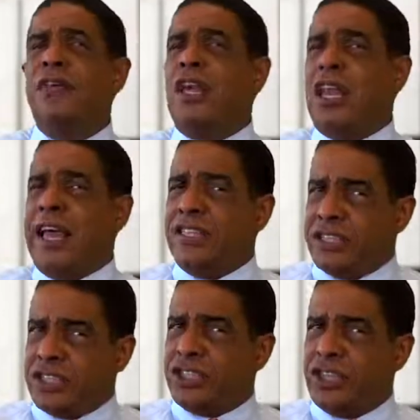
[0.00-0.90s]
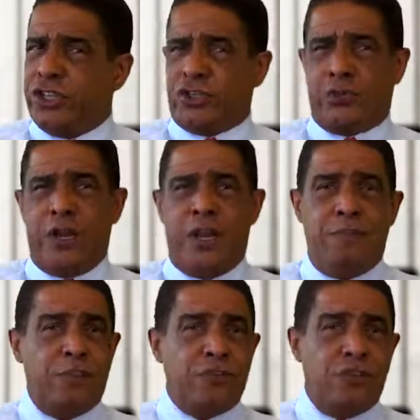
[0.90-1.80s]
the classic sales
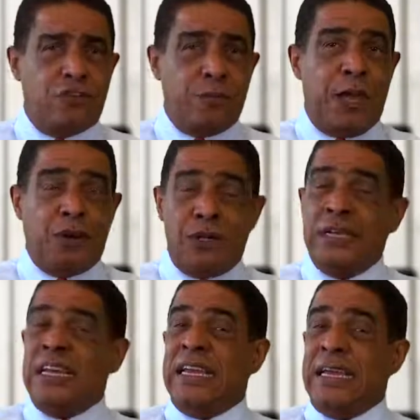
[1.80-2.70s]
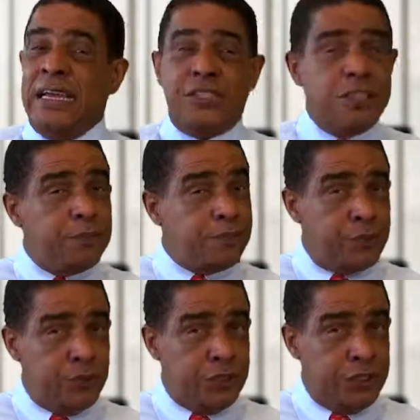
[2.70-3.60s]
training business model isn't
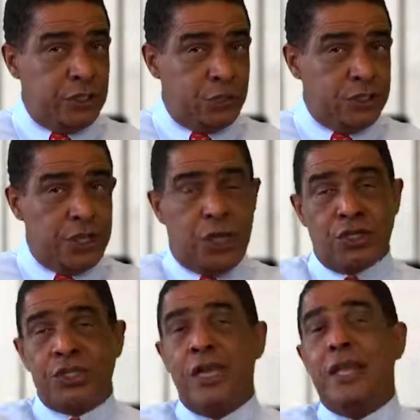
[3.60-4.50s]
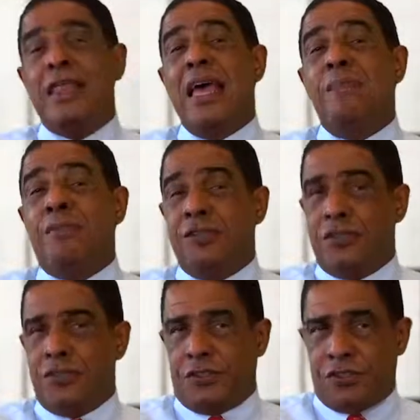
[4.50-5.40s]
producing the results that
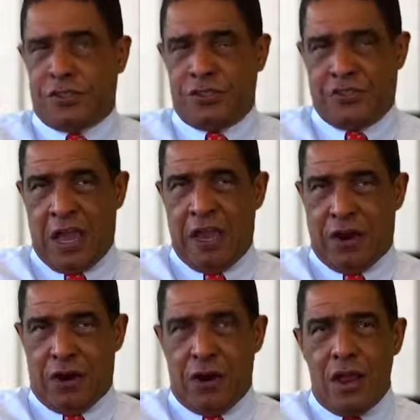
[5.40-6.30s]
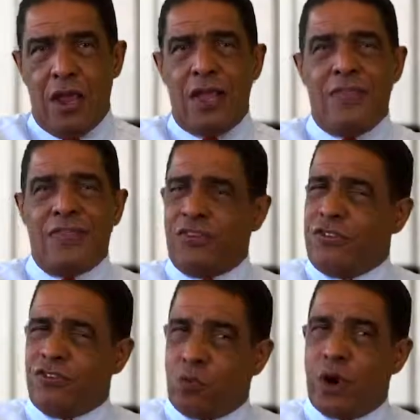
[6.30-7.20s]
businesses desire.
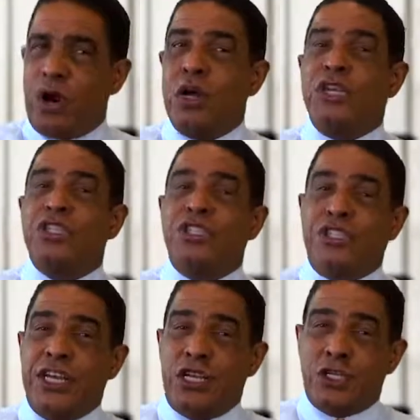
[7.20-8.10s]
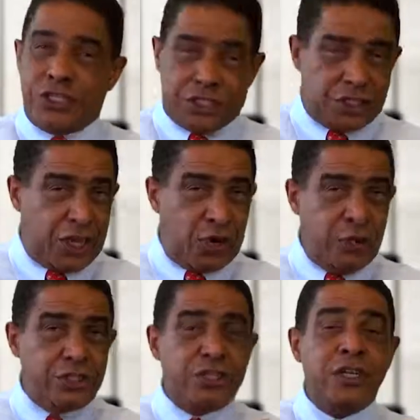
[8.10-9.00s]
This is where sales
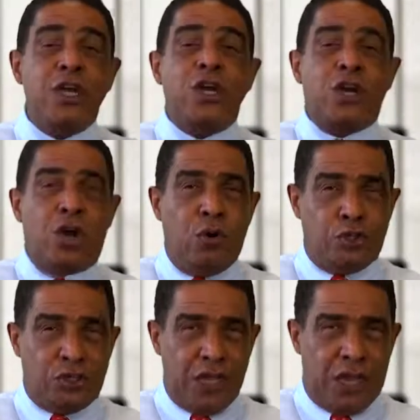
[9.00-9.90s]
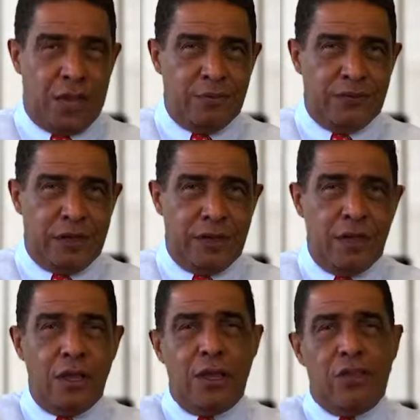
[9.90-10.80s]
acceleration coaching comes in.
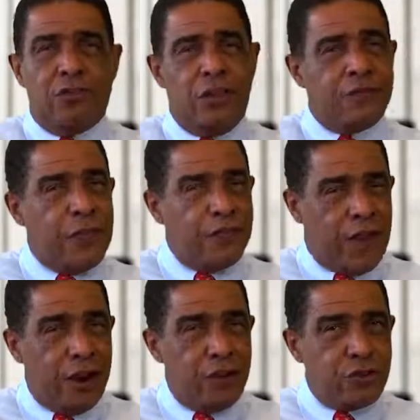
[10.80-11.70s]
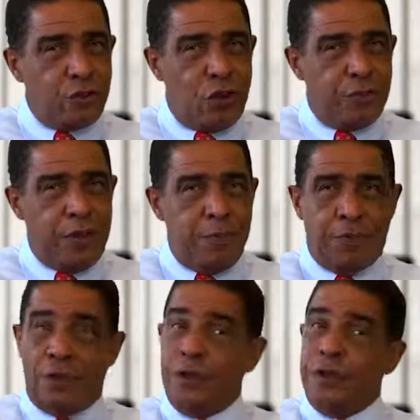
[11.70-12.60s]
You see, if they've hired the wrong
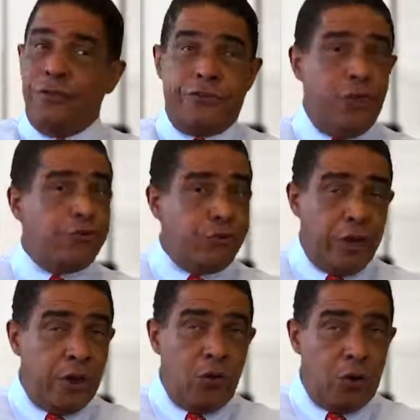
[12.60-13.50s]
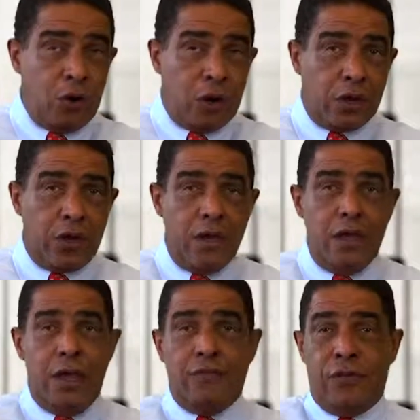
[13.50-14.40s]
people, sales training won't work.
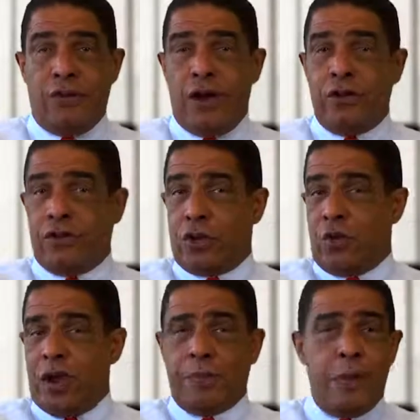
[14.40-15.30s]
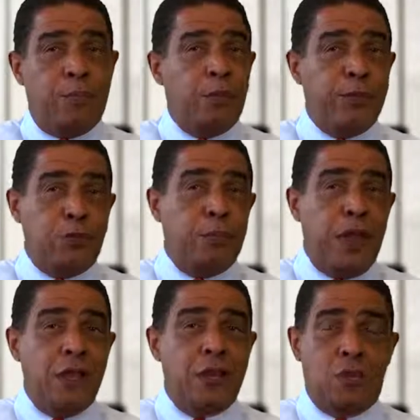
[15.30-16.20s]
If they've hired the correct people, but they're
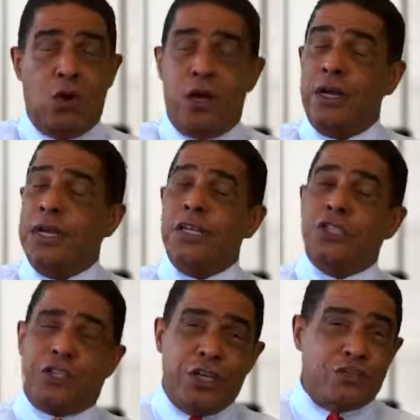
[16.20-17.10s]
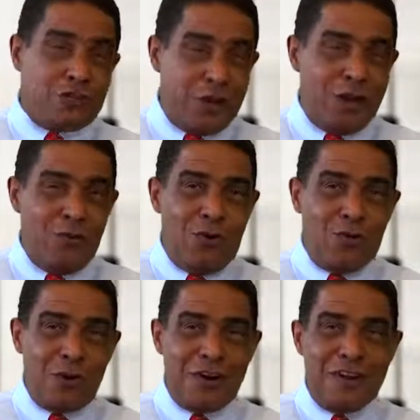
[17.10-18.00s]
paying them wrong, sales training
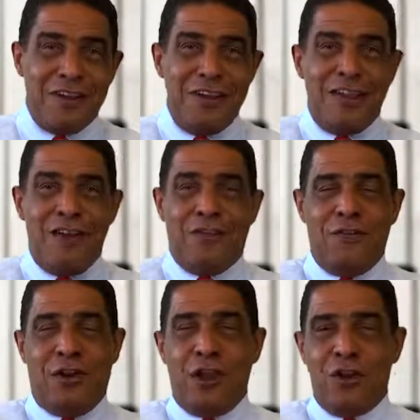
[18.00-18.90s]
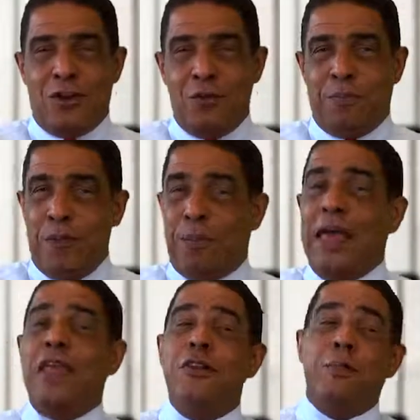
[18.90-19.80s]
won't work. If they've hired good
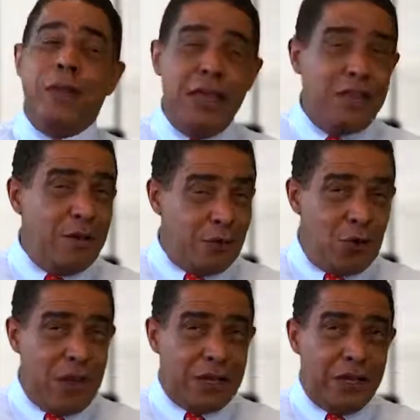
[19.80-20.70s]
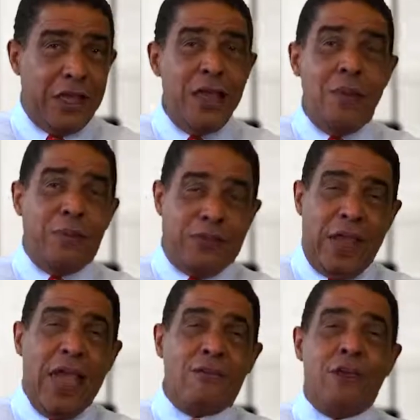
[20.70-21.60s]
people and they're paying them correctly, but
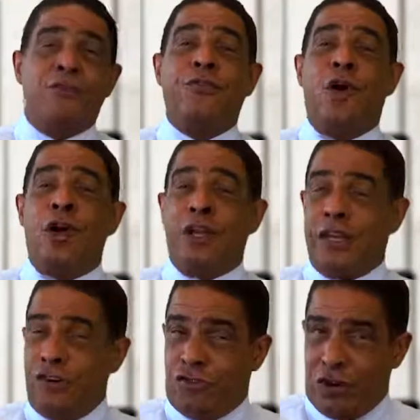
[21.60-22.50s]
they have a flawed lead